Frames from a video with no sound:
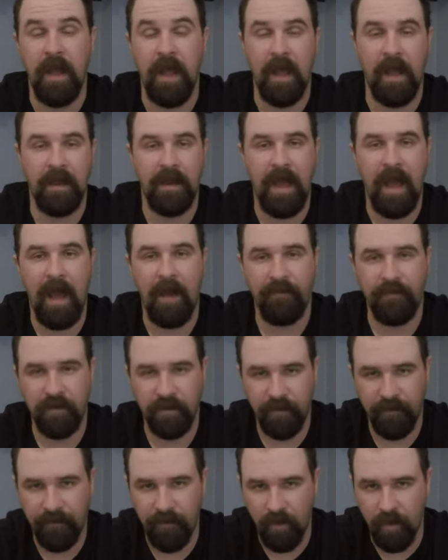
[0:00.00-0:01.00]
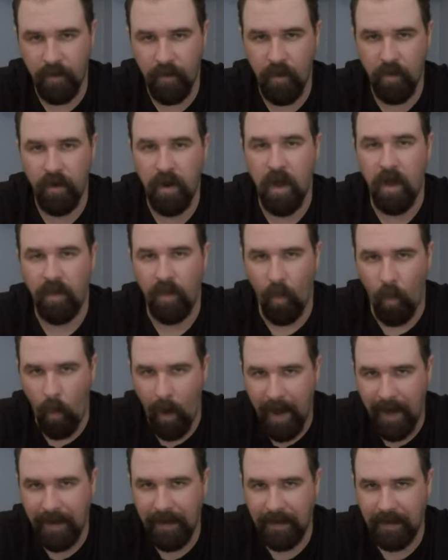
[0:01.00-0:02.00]
and after the full moon, the
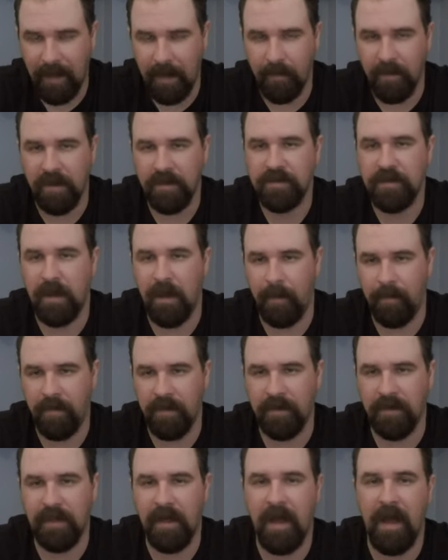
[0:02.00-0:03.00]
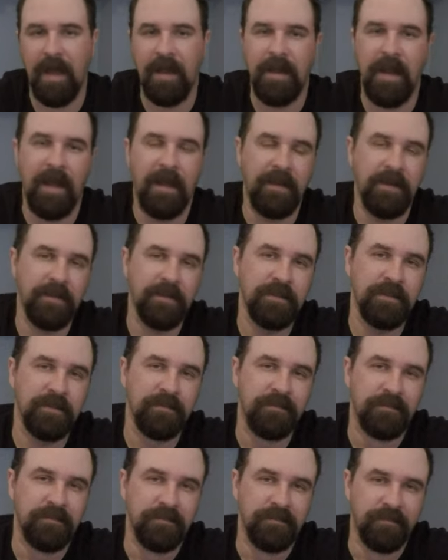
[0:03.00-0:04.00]
waning gibbous up into the high
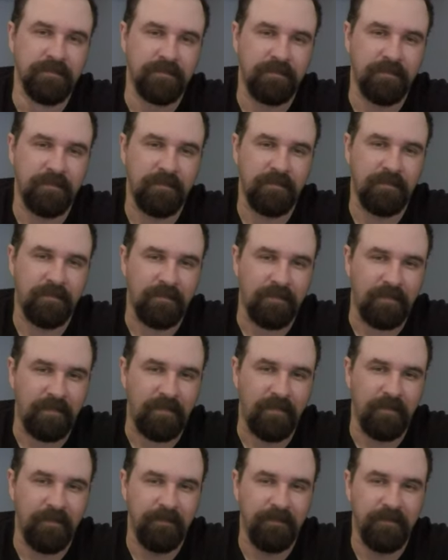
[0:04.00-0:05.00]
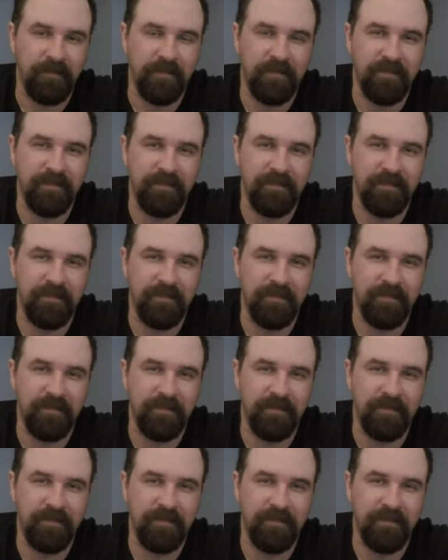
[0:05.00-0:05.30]
90s.